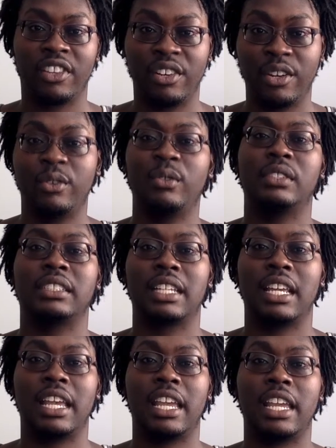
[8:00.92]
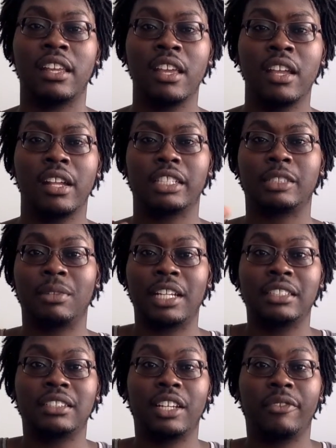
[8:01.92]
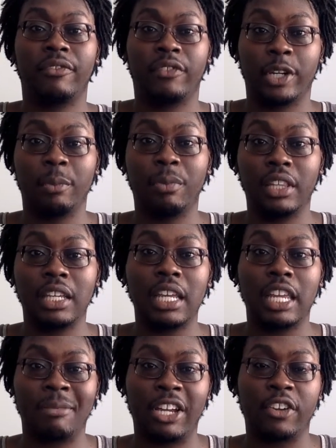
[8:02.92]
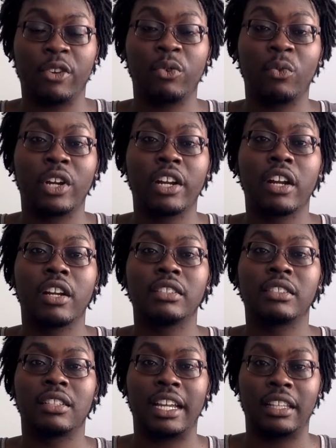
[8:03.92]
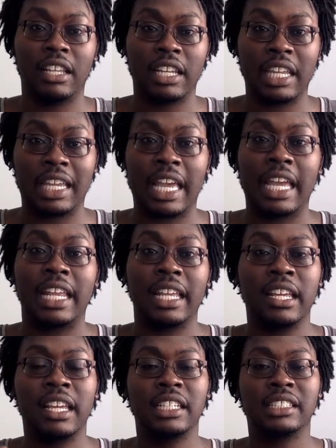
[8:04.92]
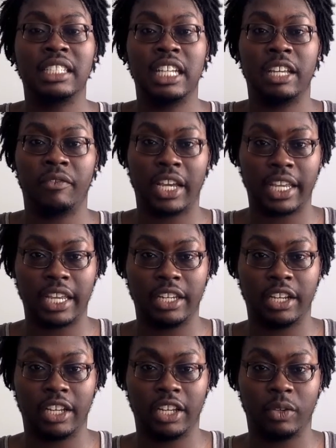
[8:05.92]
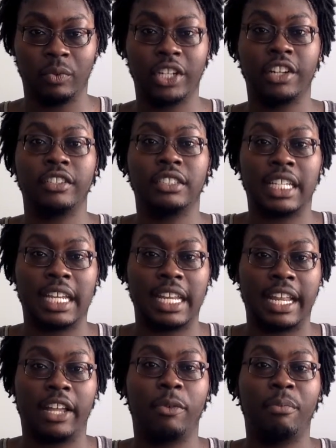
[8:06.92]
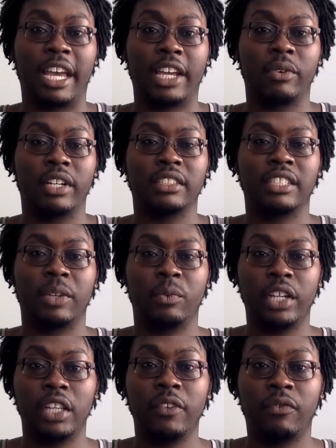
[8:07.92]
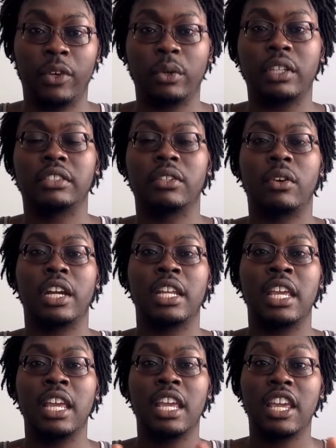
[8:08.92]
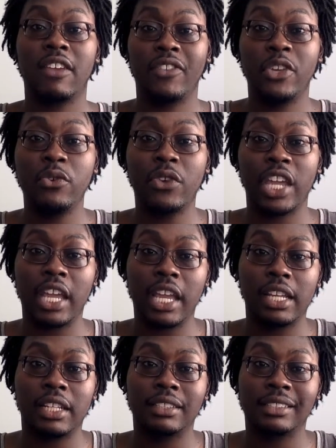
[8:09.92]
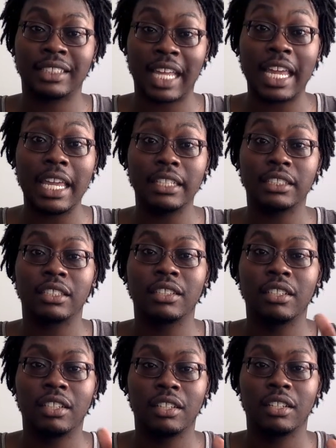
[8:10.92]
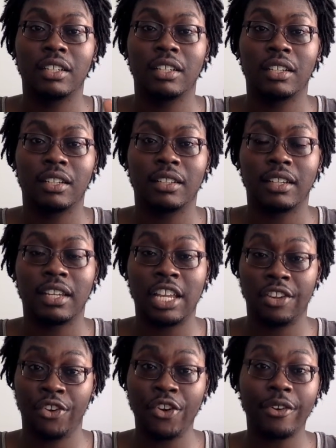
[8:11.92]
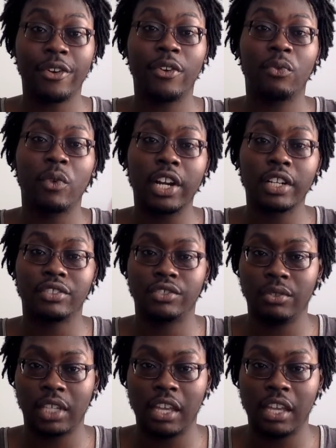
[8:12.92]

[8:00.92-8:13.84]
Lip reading: the notes and explain stuff verbally in my own words, like looking at it, seeing if I can regurgitate it out backwards. They really focus on if you can say it in your own words,